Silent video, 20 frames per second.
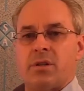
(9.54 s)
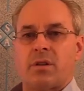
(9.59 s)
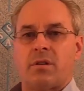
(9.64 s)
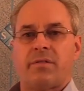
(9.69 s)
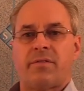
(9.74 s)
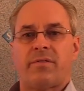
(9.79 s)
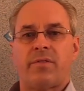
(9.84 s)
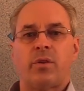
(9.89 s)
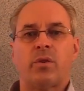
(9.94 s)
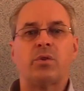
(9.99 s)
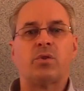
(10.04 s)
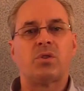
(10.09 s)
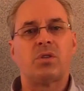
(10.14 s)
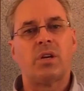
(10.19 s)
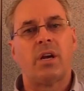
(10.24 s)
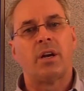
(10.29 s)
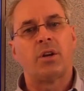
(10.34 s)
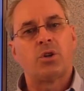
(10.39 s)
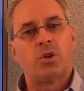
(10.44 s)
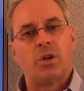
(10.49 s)
is the first
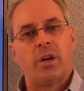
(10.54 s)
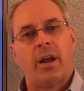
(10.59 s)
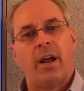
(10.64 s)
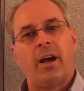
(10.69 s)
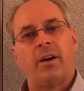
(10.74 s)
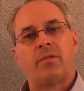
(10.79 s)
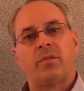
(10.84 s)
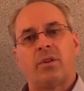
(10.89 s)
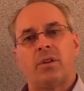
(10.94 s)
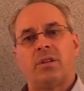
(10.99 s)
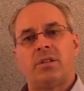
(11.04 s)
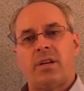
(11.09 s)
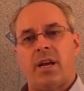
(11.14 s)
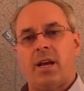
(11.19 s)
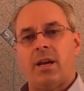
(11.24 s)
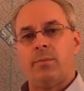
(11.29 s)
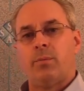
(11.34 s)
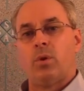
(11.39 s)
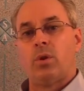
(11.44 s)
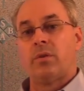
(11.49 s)
section after the
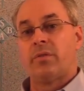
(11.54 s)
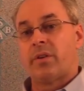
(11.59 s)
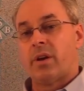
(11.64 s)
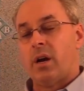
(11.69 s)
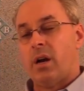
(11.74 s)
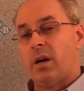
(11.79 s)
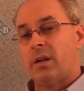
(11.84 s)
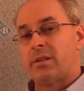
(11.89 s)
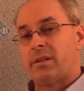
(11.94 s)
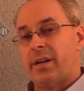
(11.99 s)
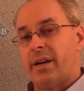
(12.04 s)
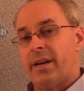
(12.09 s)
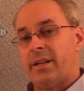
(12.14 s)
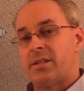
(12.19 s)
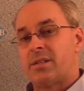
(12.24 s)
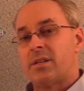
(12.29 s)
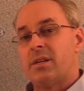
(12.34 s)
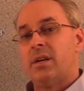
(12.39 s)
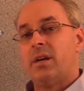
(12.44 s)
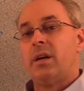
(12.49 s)
table of
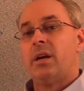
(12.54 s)
contents,